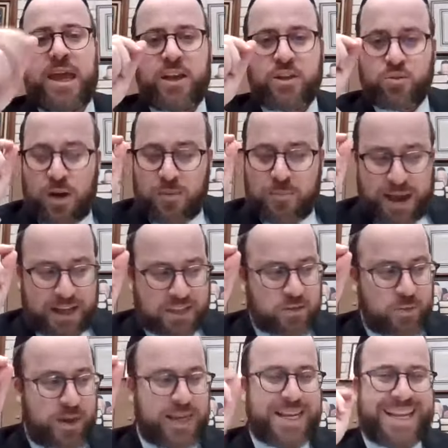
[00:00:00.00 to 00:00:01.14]
His wife passed
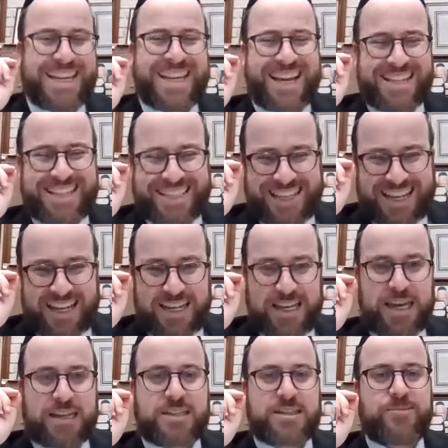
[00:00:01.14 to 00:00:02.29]
away in,
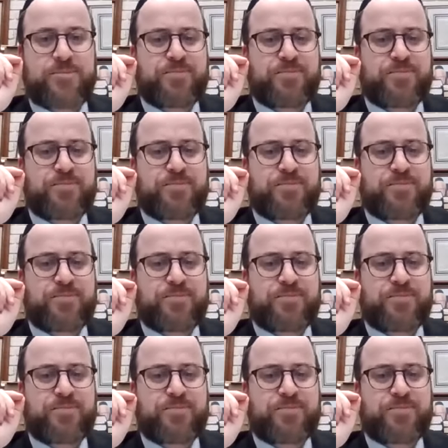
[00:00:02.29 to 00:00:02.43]
1988.